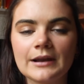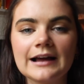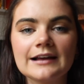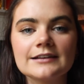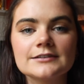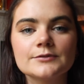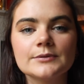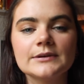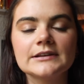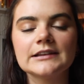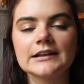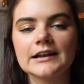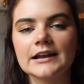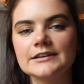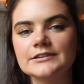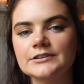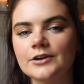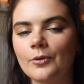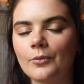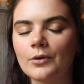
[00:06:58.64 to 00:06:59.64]
last week that I
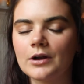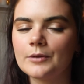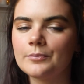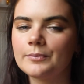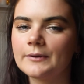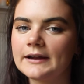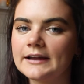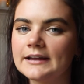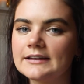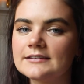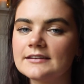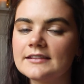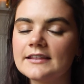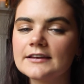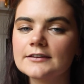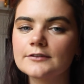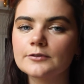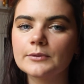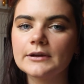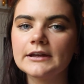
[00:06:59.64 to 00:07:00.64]
don't want to bring into
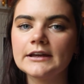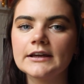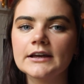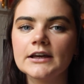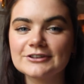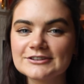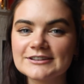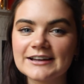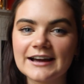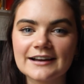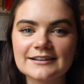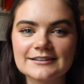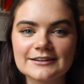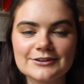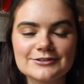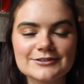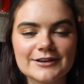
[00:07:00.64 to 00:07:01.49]
this week? Just asking